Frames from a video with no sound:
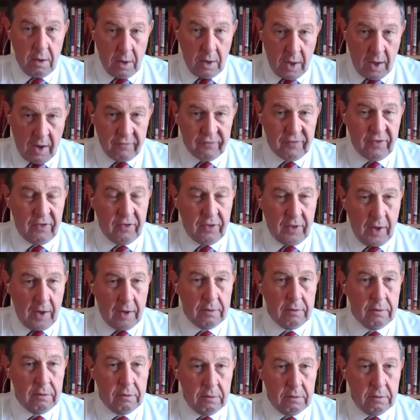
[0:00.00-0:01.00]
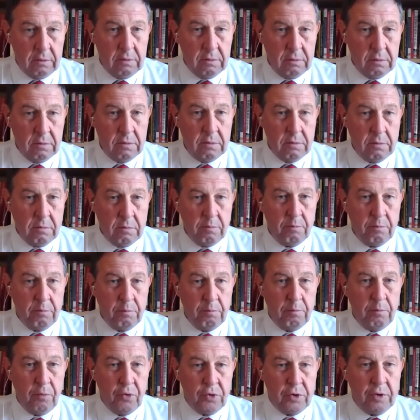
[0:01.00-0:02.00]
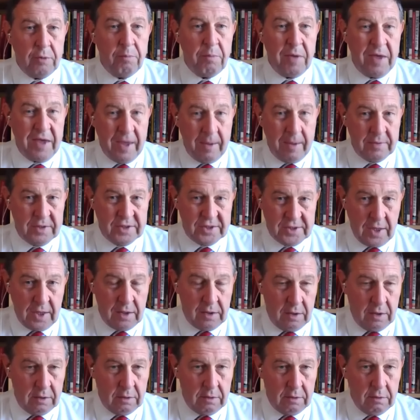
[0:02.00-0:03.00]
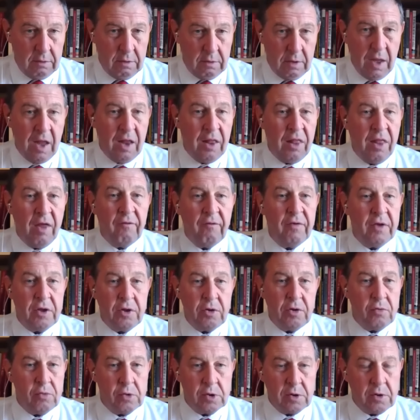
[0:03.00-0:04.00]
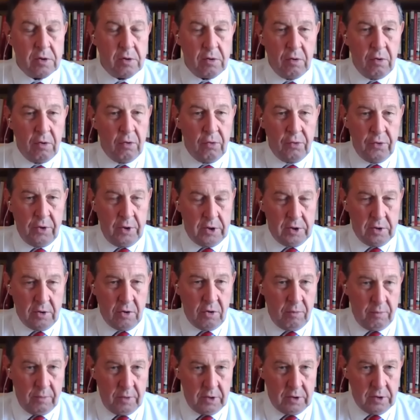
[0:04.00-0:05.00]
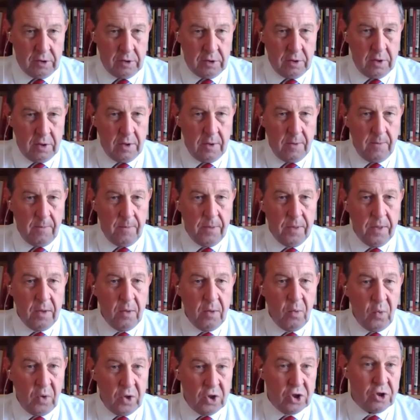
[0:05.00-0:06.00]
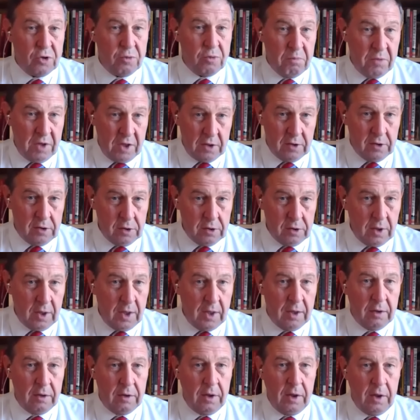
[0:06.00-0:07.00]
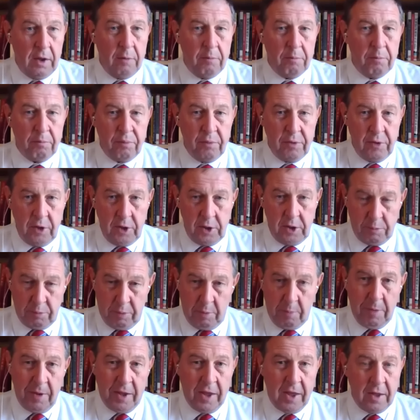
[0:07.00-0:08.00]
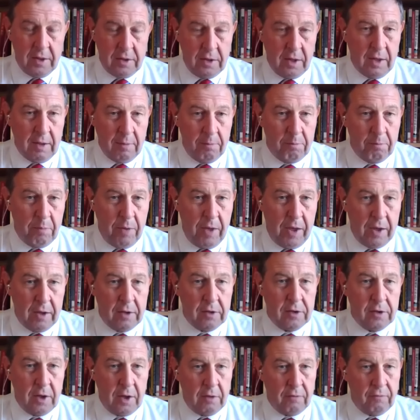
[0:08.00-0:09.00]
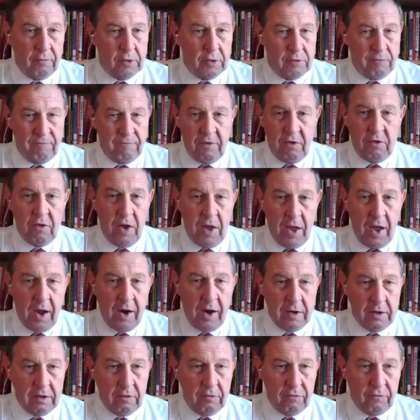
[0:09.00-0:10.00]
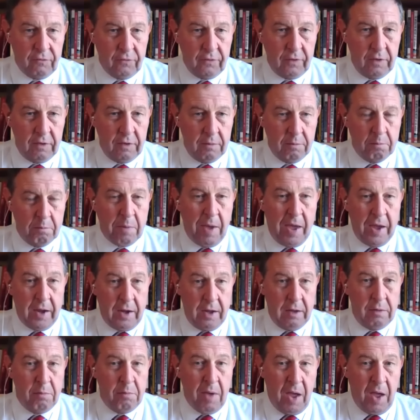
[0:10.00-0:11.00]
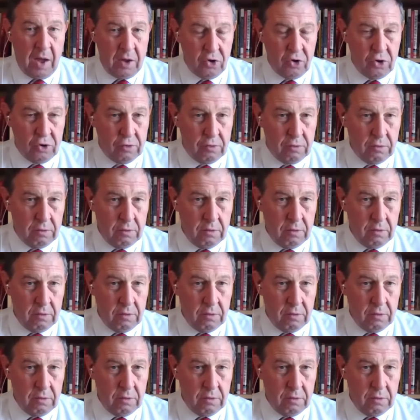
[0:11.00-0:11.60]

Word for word: After that, Putin became silent and never used all these comments, which means, and this propaganda campaign that was very active back in March,